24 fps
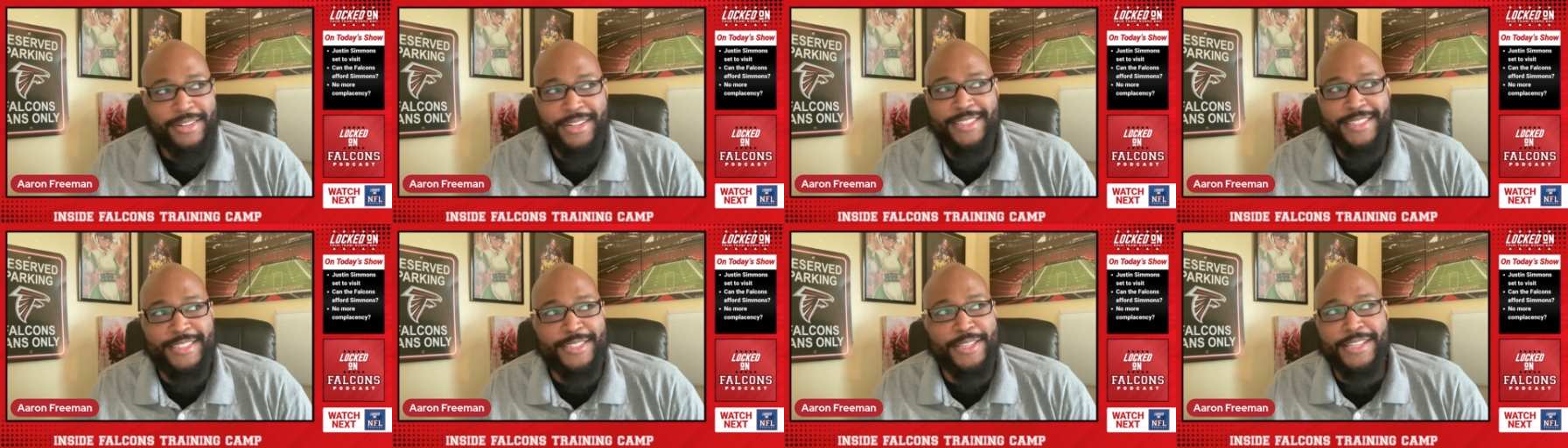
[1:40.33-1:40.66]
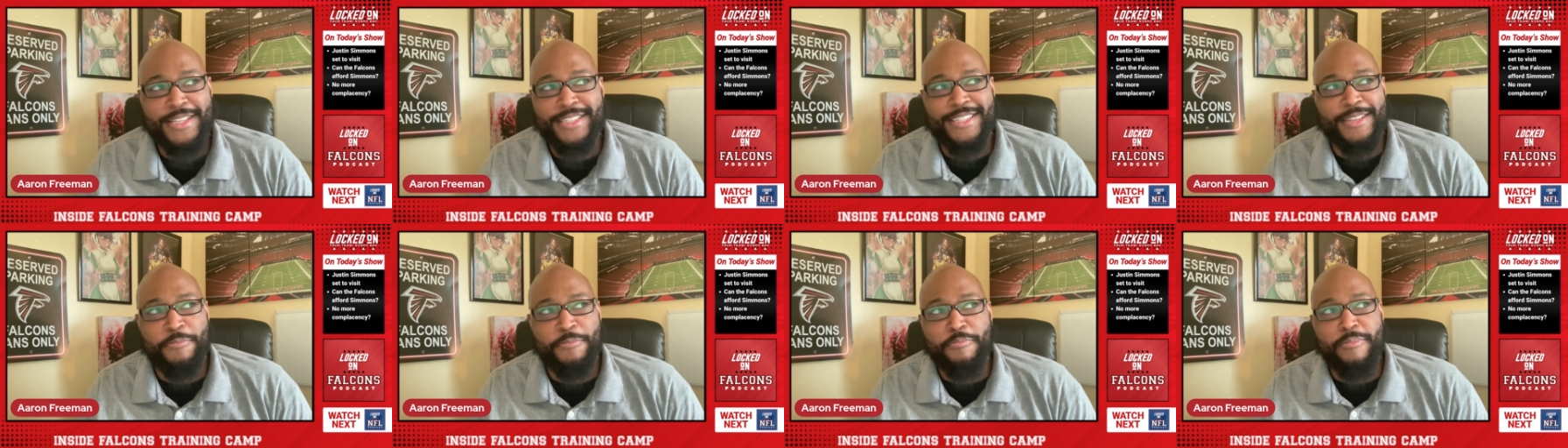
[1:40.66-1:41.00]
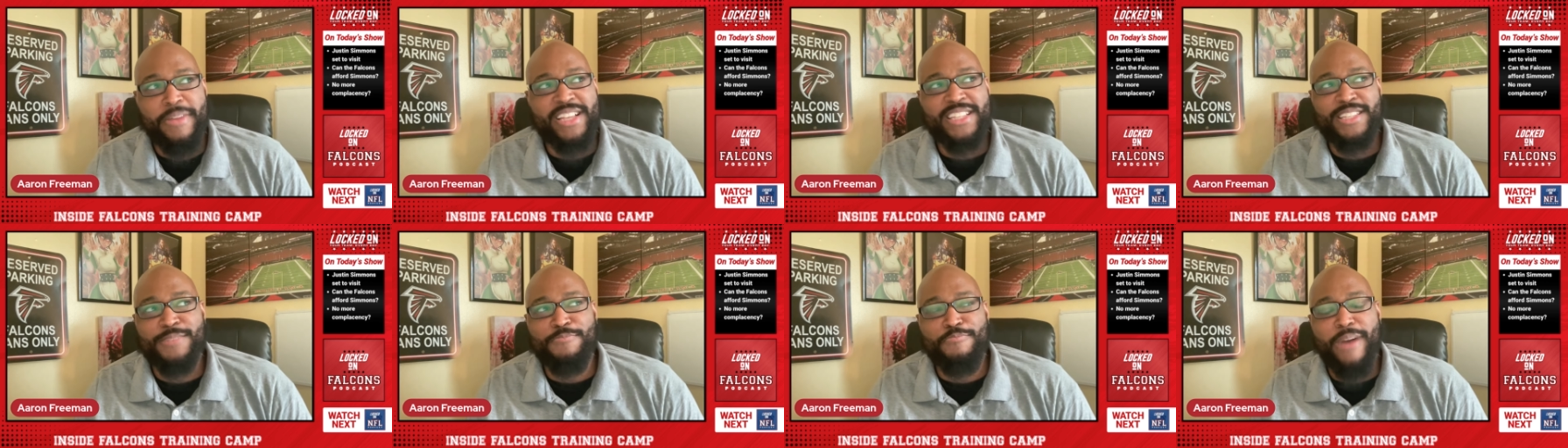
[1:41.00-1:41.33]
It's it's a
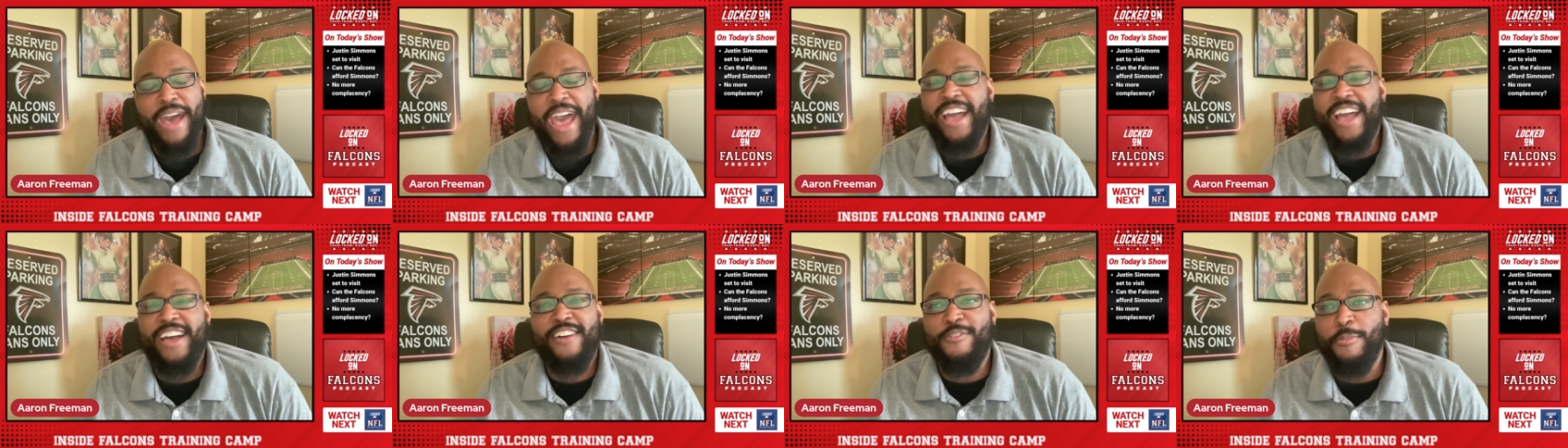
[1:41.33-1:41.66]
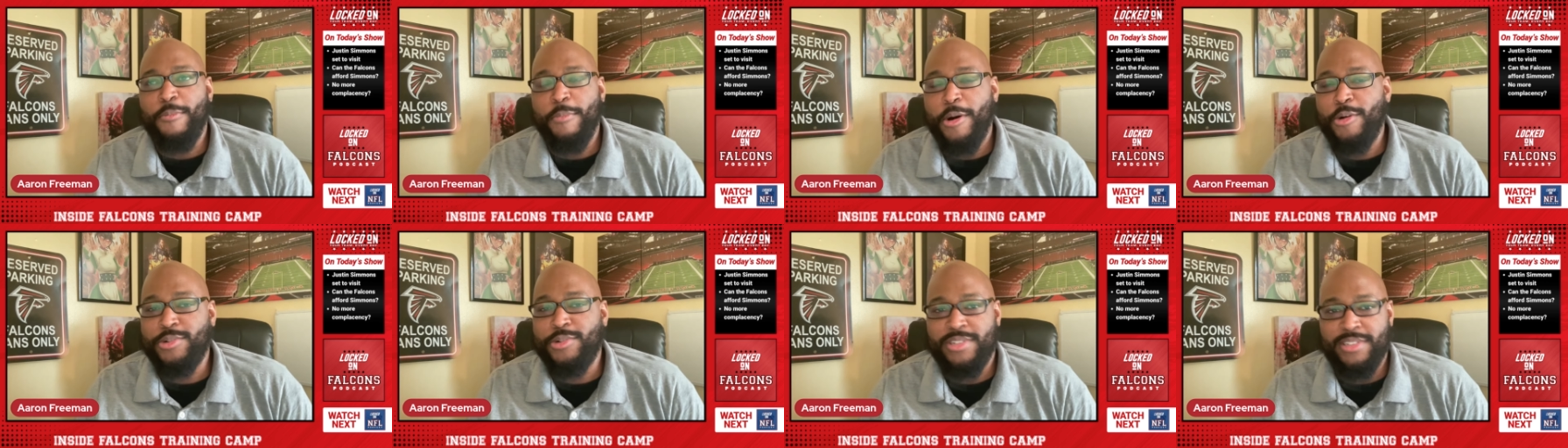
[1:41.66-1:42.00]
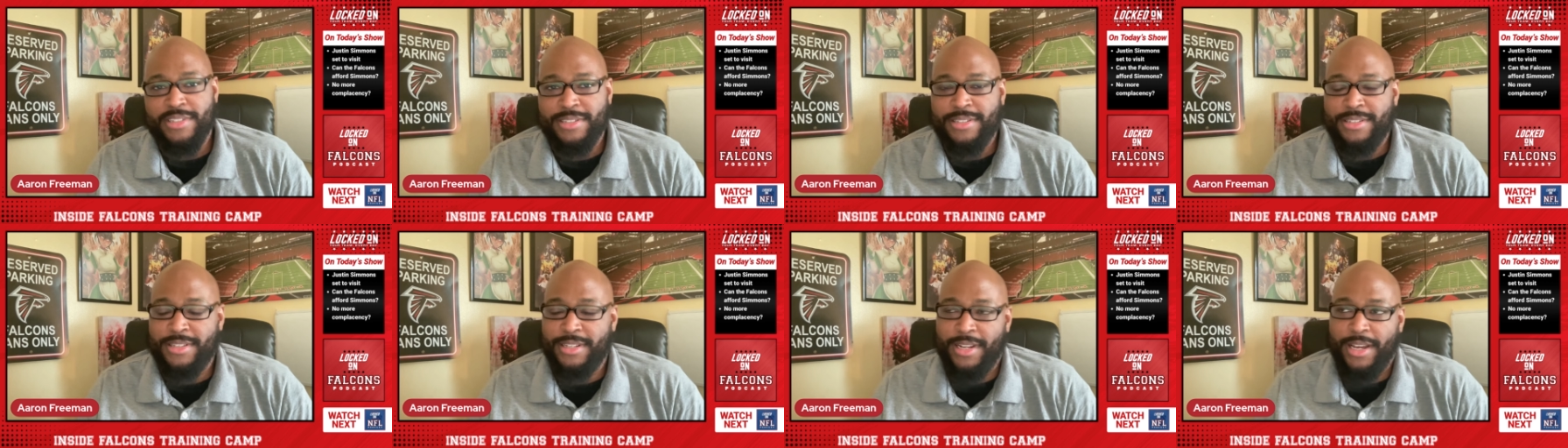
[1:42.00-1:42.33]
mixed bag of
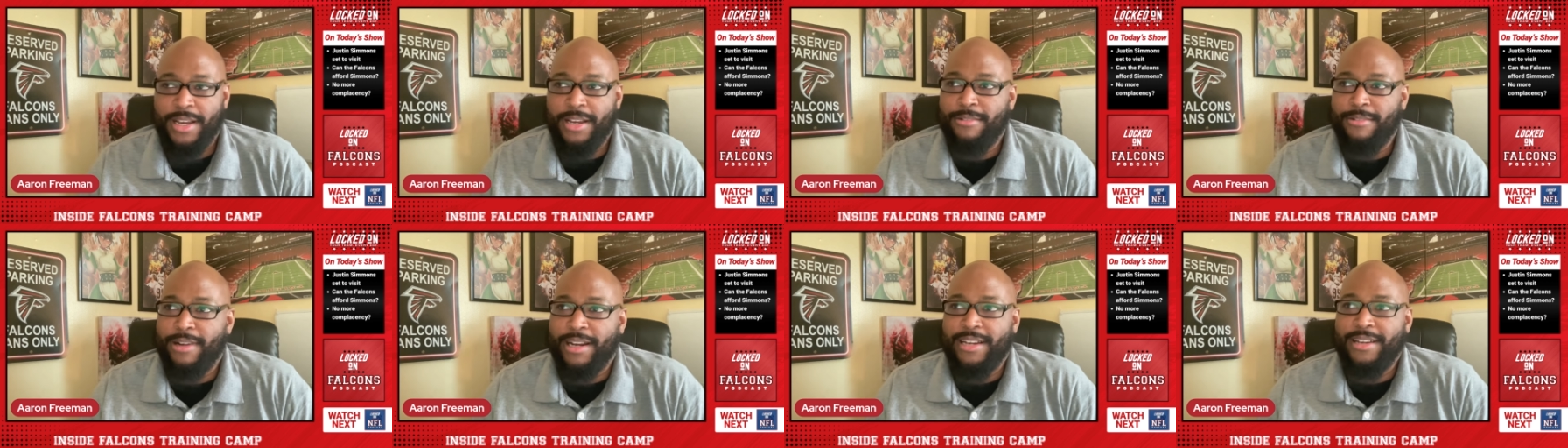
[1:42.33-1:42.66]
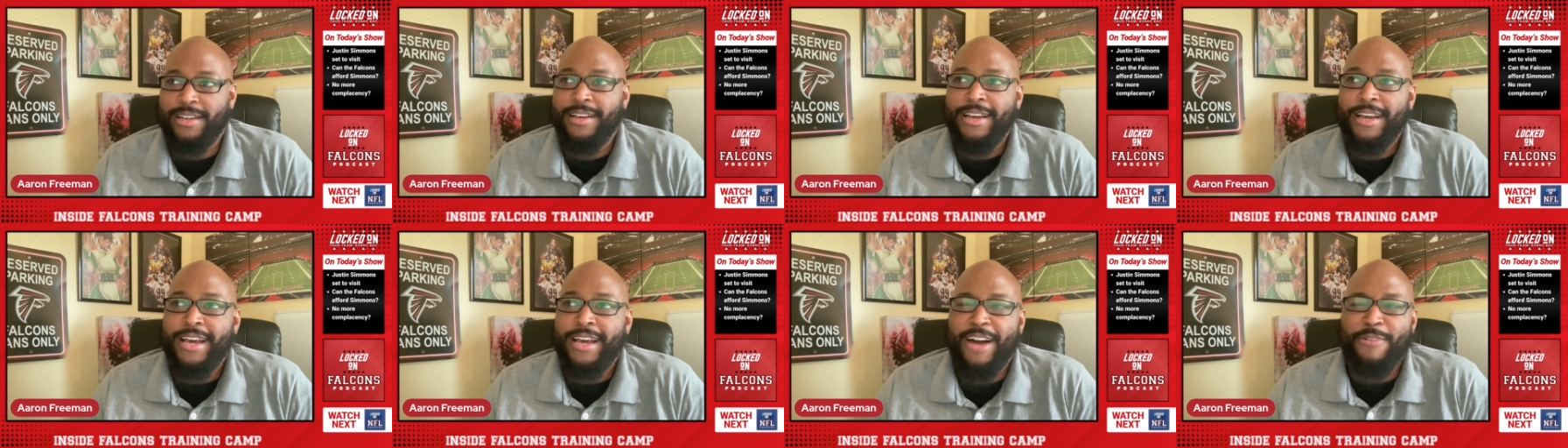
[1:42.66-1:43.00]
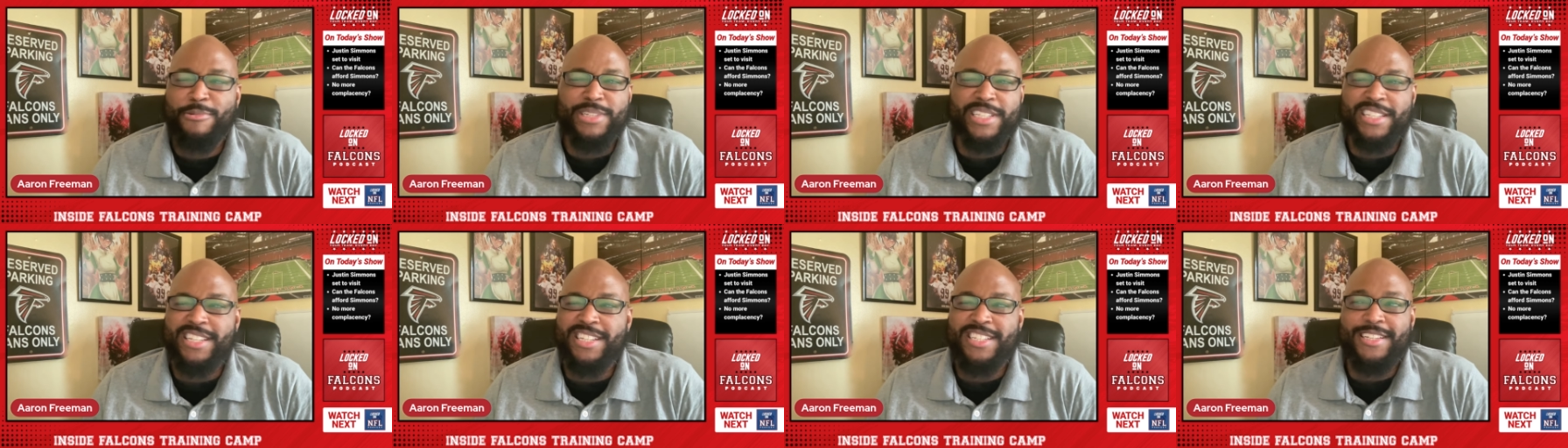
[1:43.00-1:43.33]
emotions today, right?
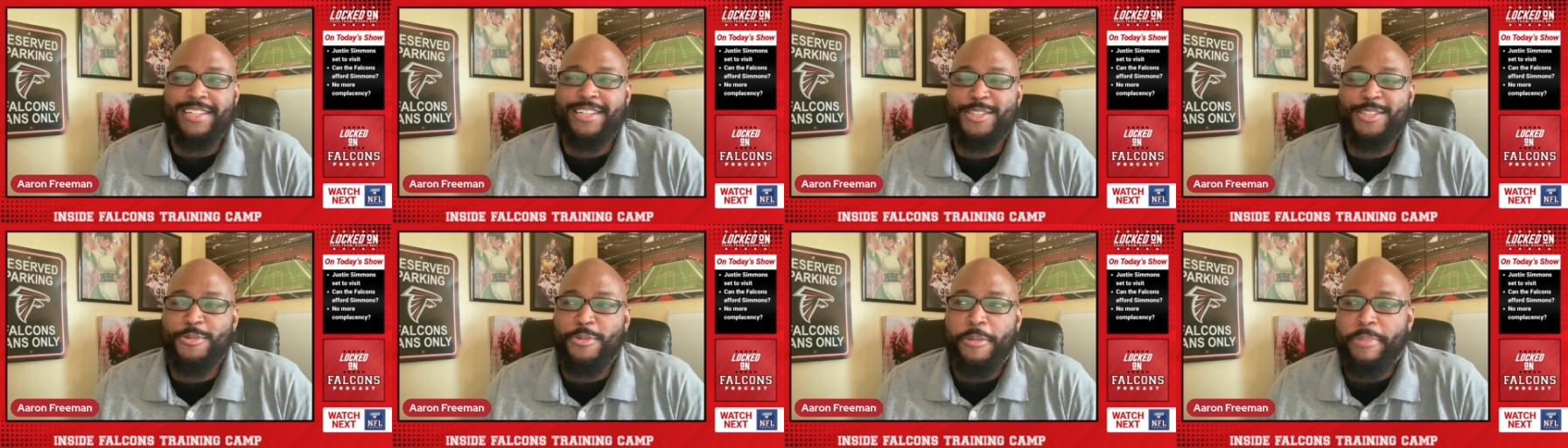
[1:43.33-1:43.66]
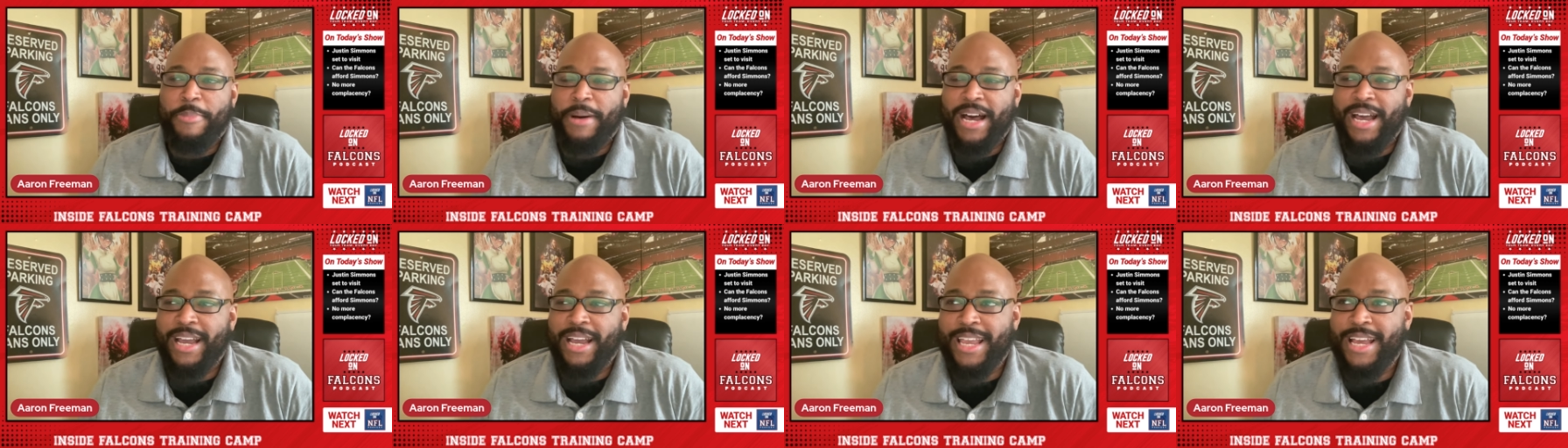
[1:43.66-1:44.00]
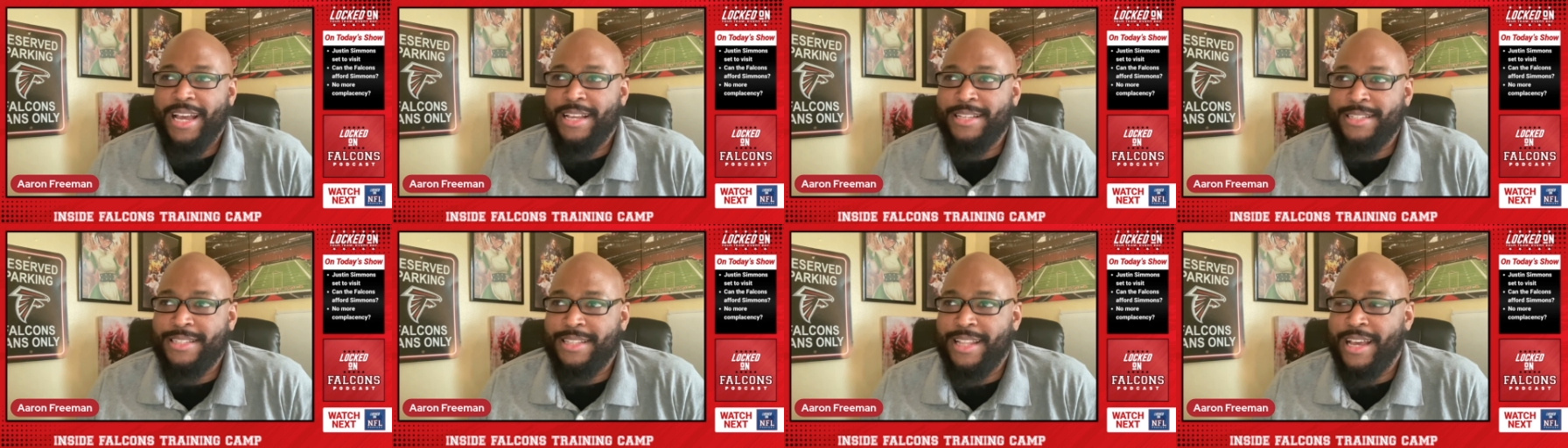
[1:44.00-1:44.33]
I was listening to a
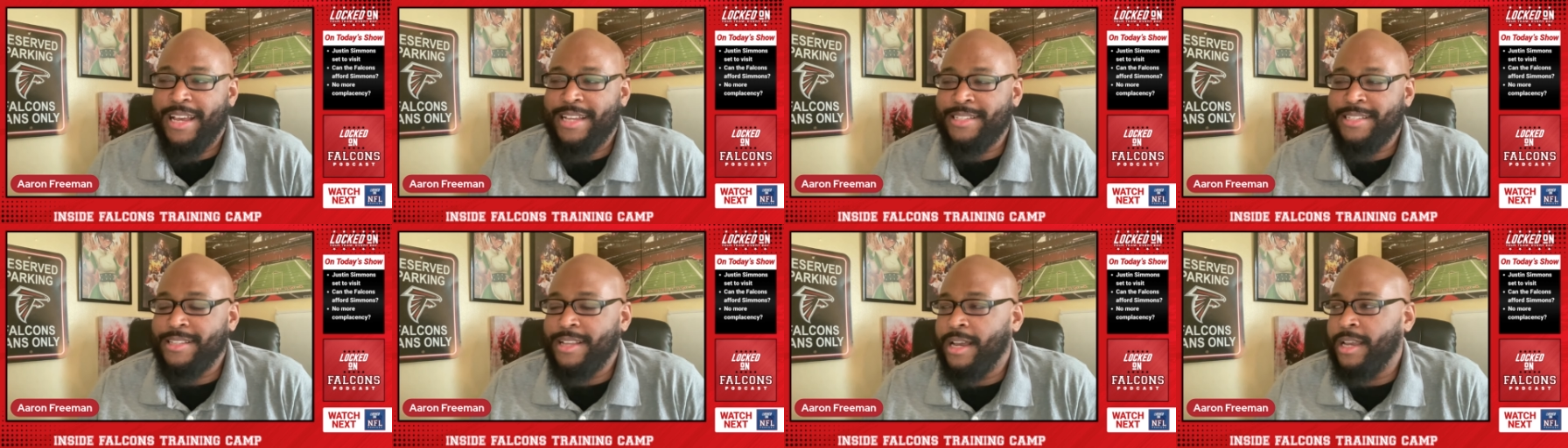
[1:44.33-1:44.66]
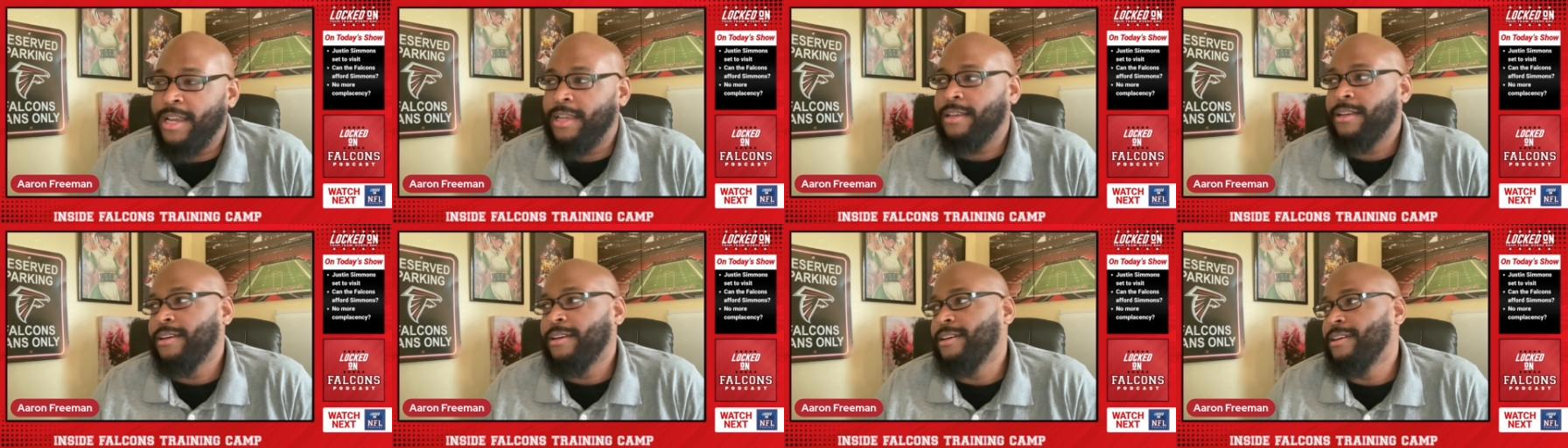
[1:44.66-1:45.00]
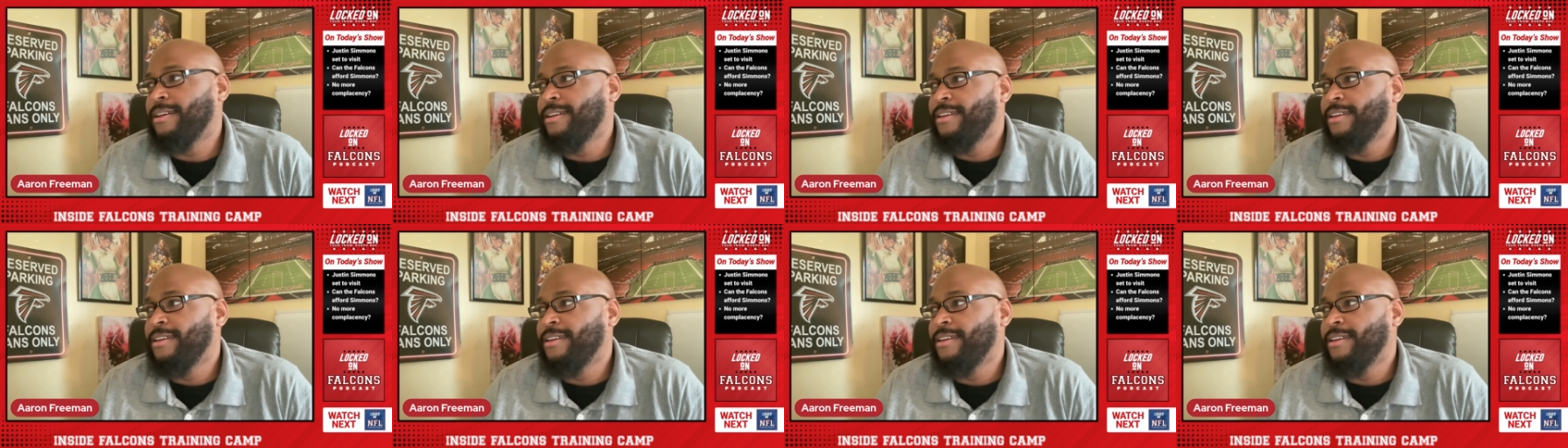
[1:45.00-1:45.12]
podcast last night.